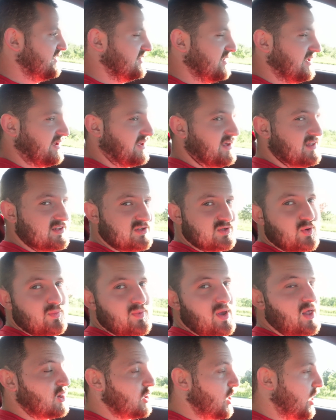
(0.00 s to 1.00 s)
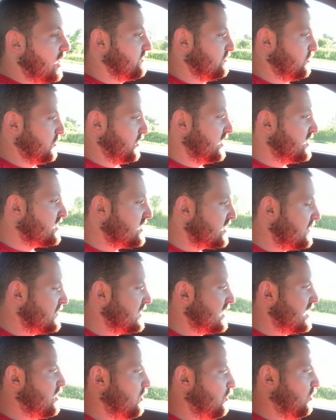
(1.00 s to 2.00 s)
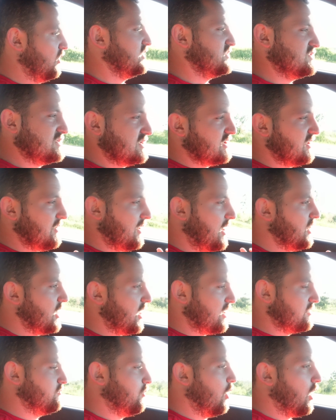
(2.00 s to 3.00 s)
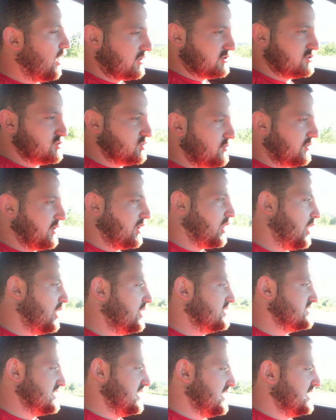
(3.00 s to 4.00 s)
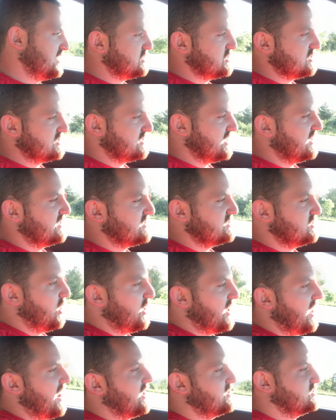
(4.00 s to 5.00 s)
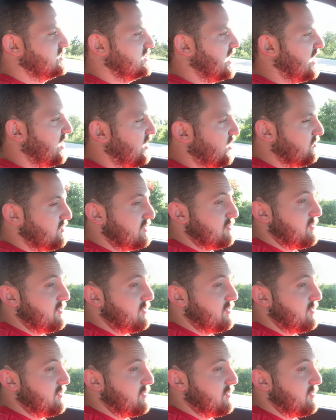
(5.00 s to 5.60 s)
Like, it's just going to be a lot of work. Whereas in a lot of modern supercars, it's not actually that hard.